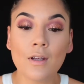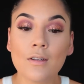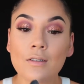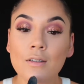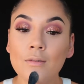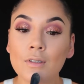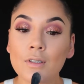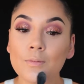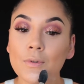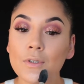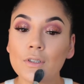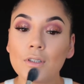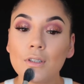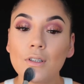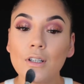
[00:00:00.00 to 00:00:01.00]
So I'm just
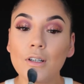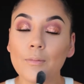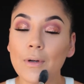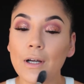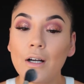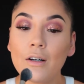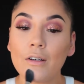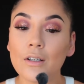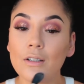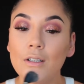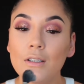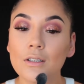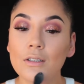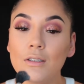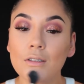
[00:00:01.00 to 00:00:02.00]
pushing that powder
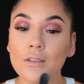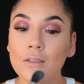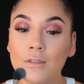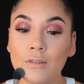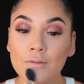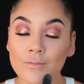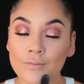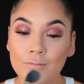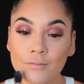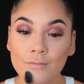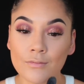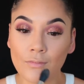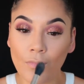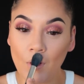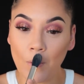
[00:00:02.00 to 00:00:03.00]
in
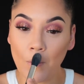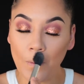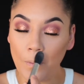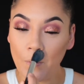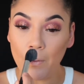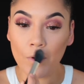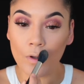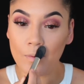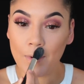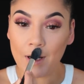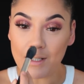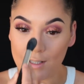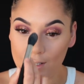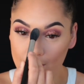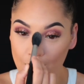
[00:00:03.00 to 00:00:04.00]
all the
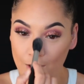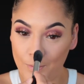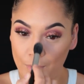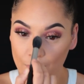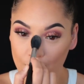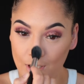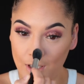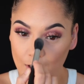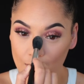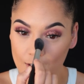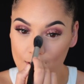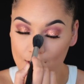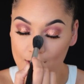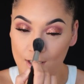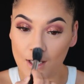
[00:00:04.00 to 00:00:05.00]
places that I put that
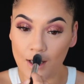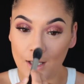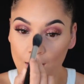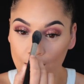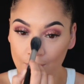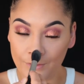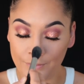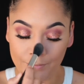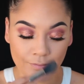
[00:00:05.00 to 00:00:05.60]
concealer.